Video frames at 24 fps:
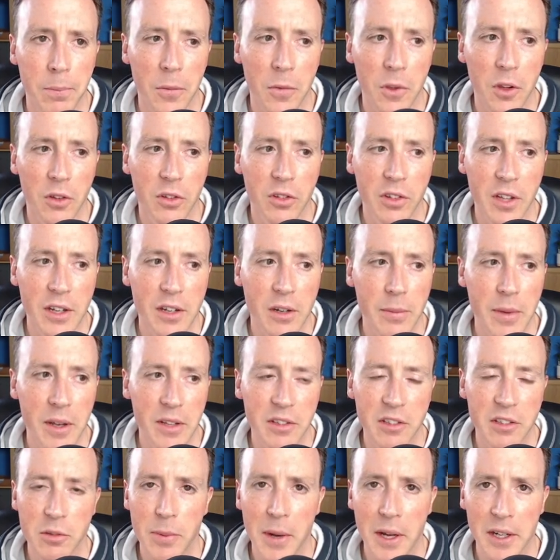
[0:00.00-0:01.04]
send a
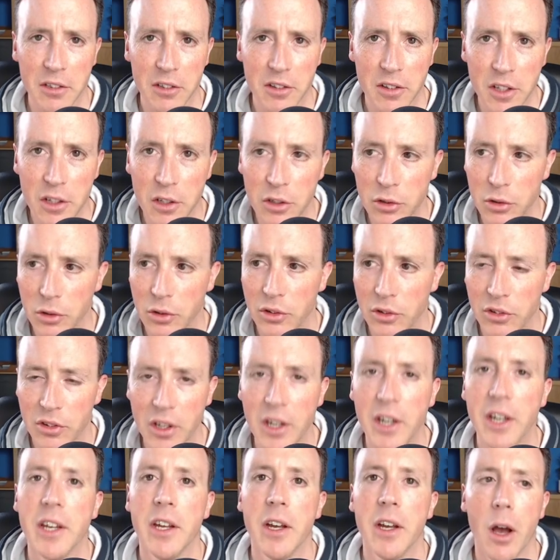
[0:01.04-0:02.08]
message back to the user and
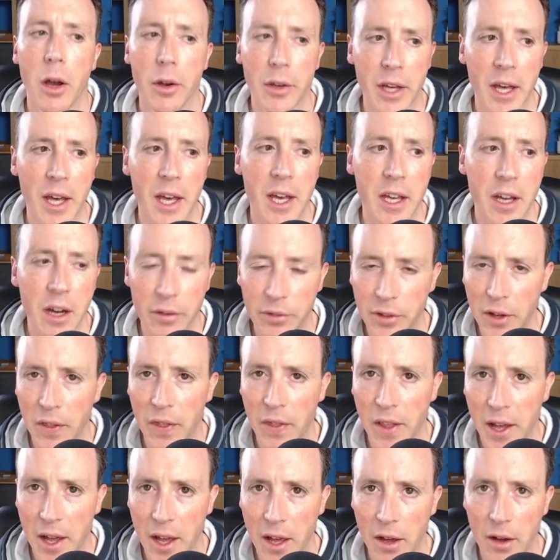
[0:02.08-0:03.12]
say, okay, I've done
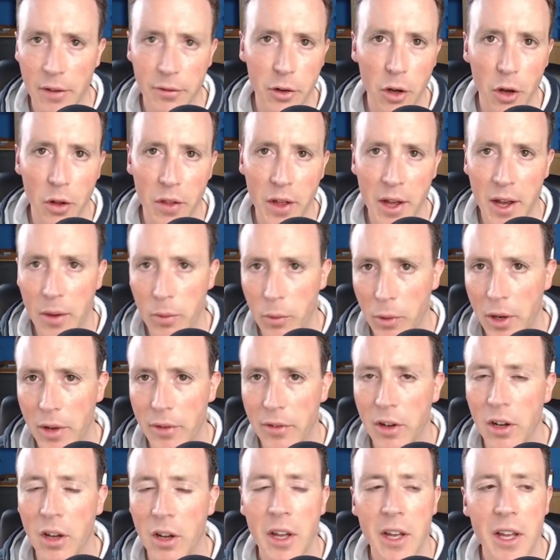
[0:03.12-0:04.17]
that, I've got that,
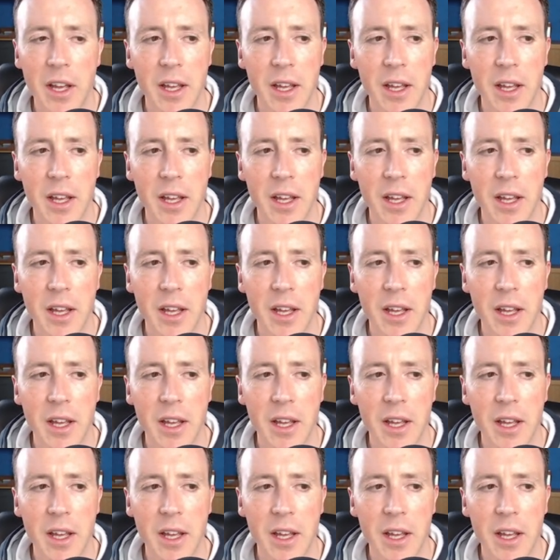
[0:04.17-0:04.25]
whatever.